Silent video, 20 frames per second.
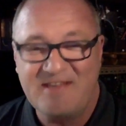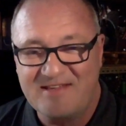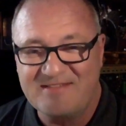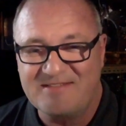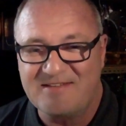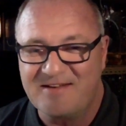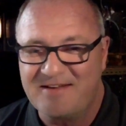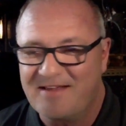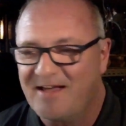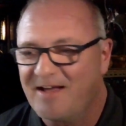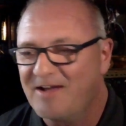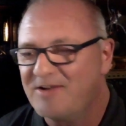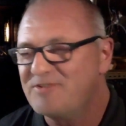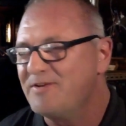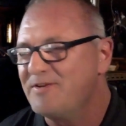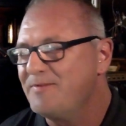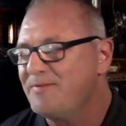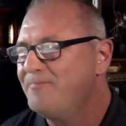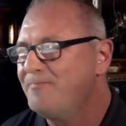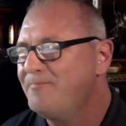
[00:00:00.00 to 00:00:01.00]
necessity,
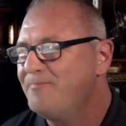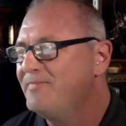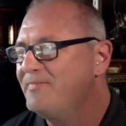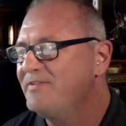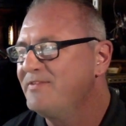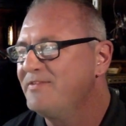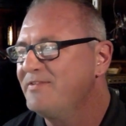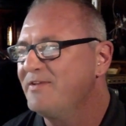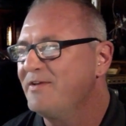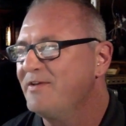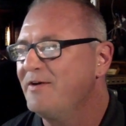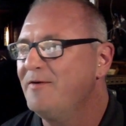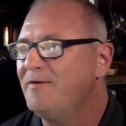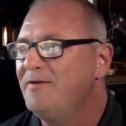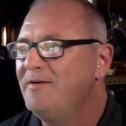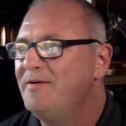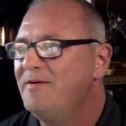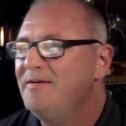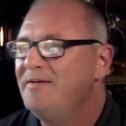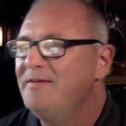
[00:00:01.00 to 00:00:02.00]
actually.
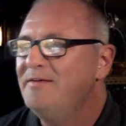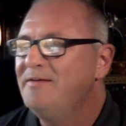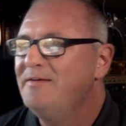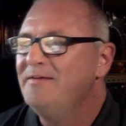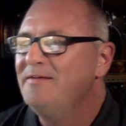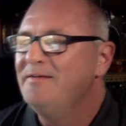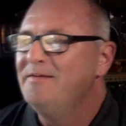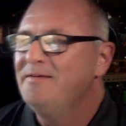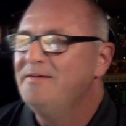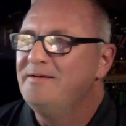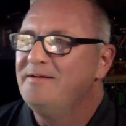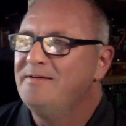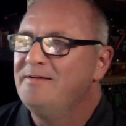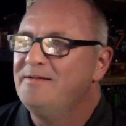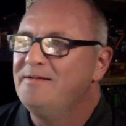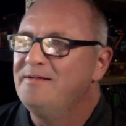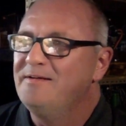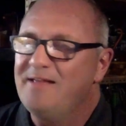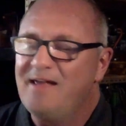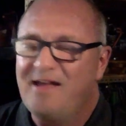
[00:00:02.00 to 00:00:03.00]
So
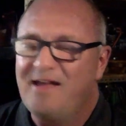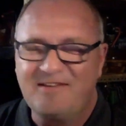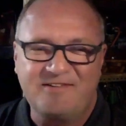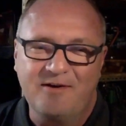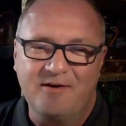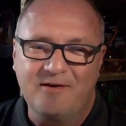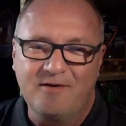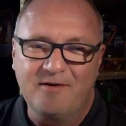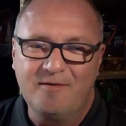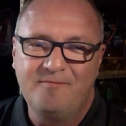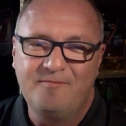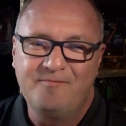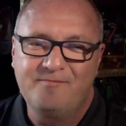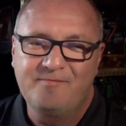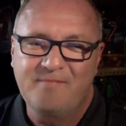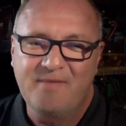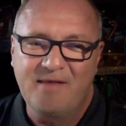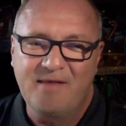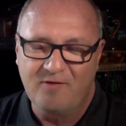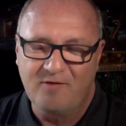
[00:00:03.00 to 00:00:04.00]
last year,
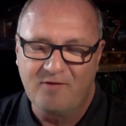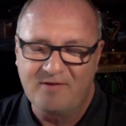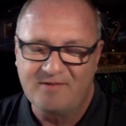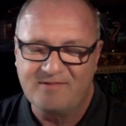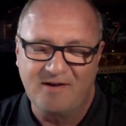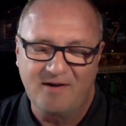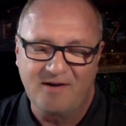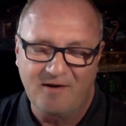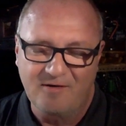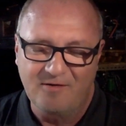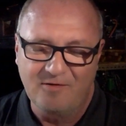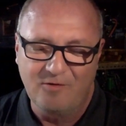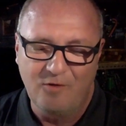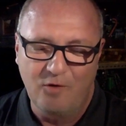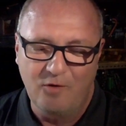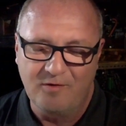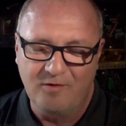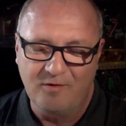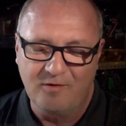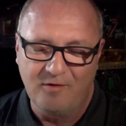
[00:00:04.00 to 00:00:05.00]
over at our
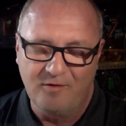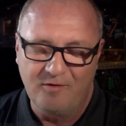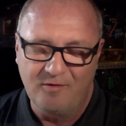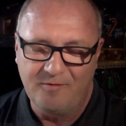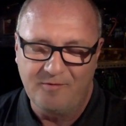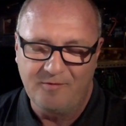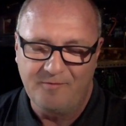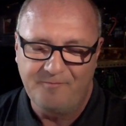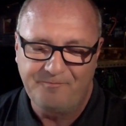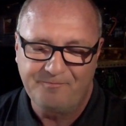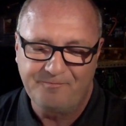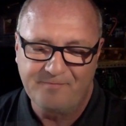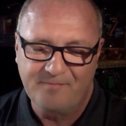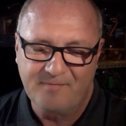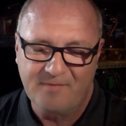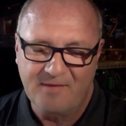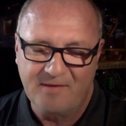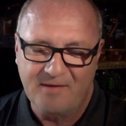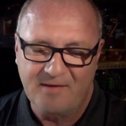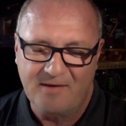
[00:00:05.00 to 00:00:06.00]
local
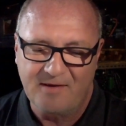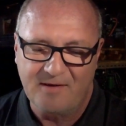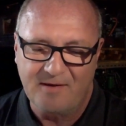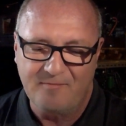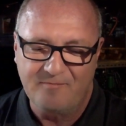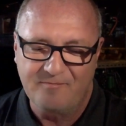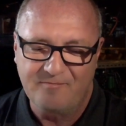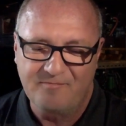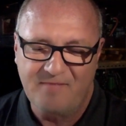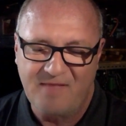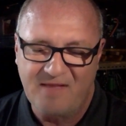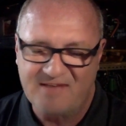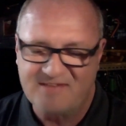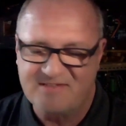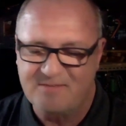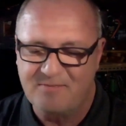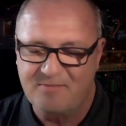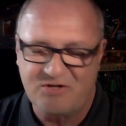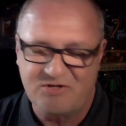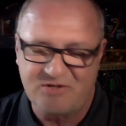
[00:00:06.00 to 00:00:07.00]

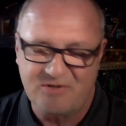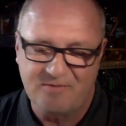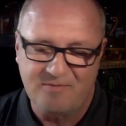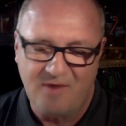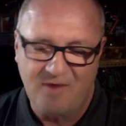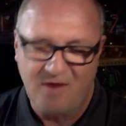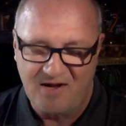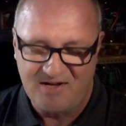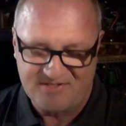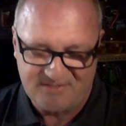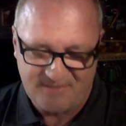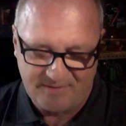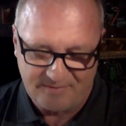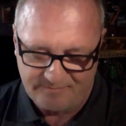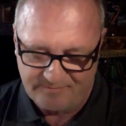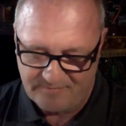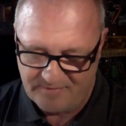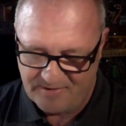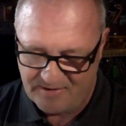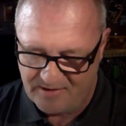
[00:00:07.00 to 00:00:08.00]
exhibition,
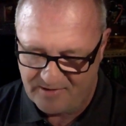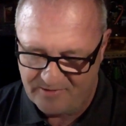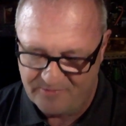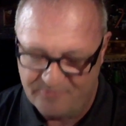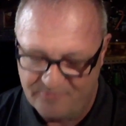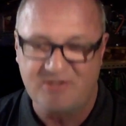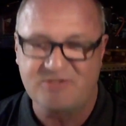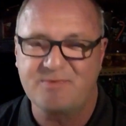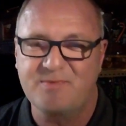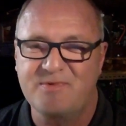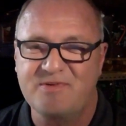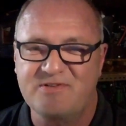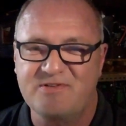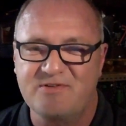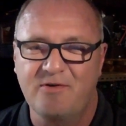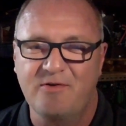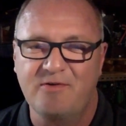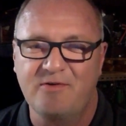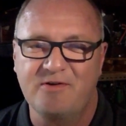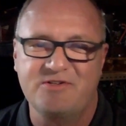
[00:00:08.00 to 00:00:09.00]
Austin
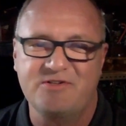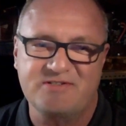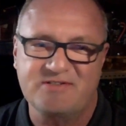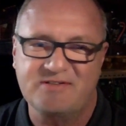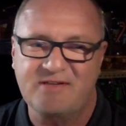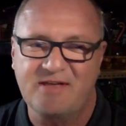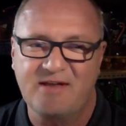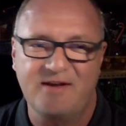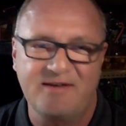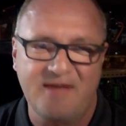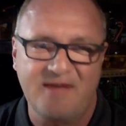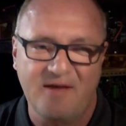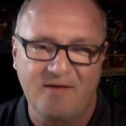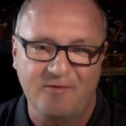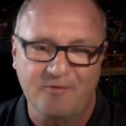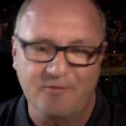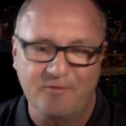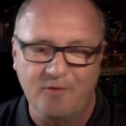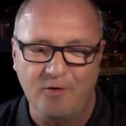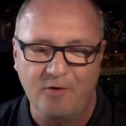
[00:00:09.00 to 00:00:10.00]
Freshman's Reunion, just kind of
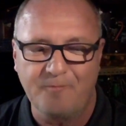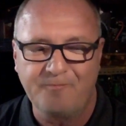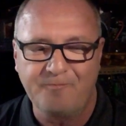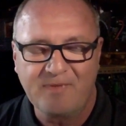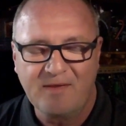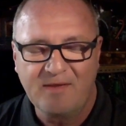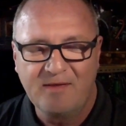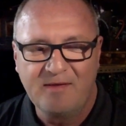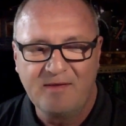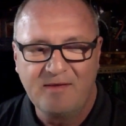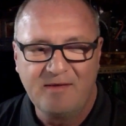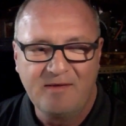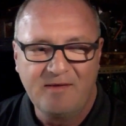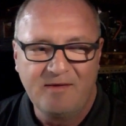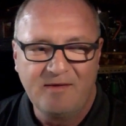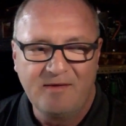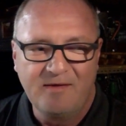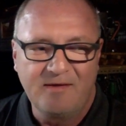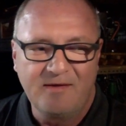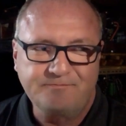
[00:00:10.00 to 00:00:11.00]
down the road,
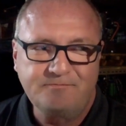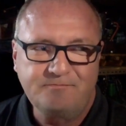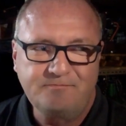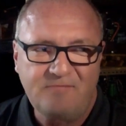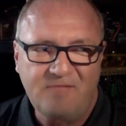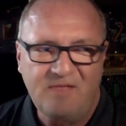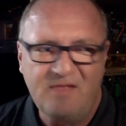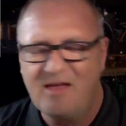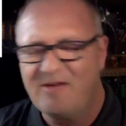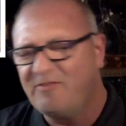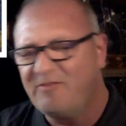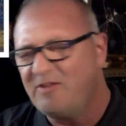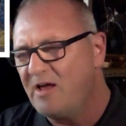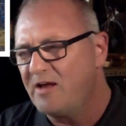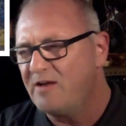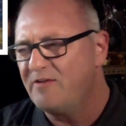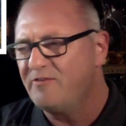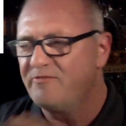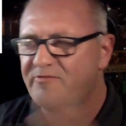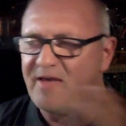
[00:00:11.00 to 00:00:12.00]
they have a
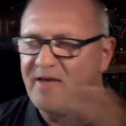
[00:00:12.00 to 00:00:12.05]
lot